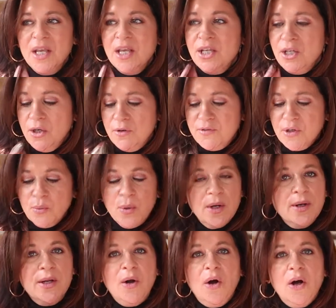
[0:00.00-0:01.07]
You know, if you're
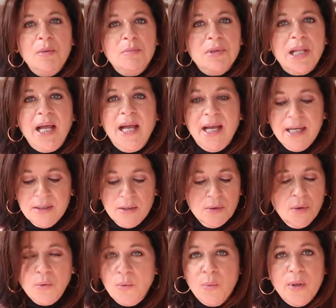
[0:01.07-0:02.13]
wearing all black
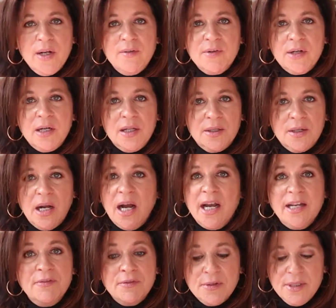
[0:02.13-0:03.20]
or whatever color,
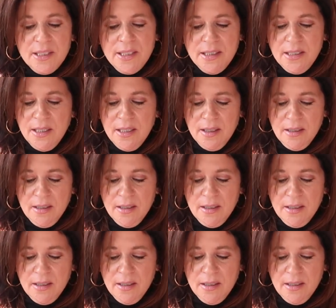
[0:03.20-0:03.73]
ivory,